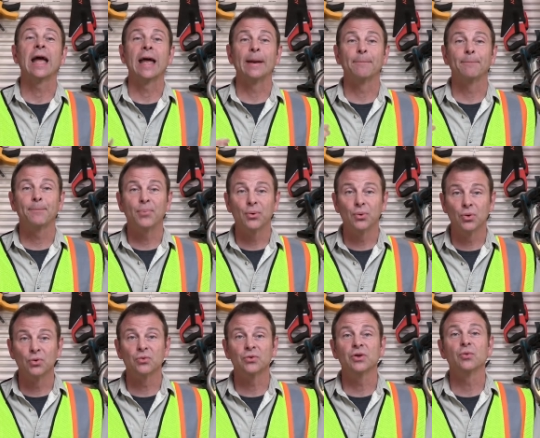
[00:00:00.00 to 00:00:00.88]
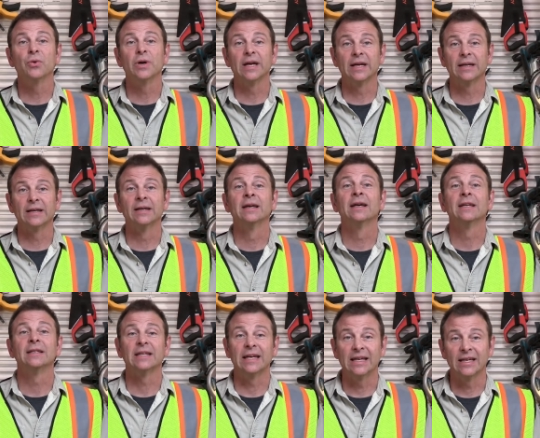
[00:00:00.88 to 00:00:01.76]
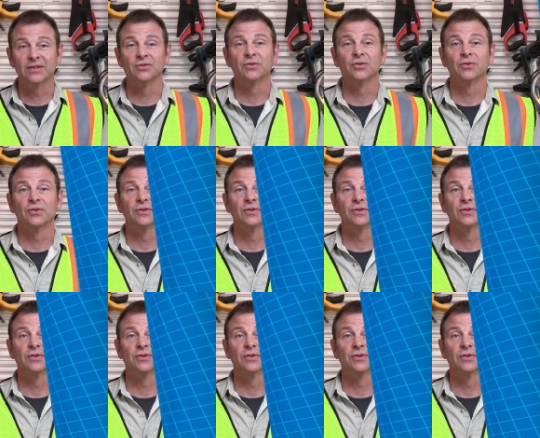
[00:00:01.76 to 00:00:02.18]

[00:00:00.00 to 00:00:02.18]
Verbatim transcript: and pull you in to injure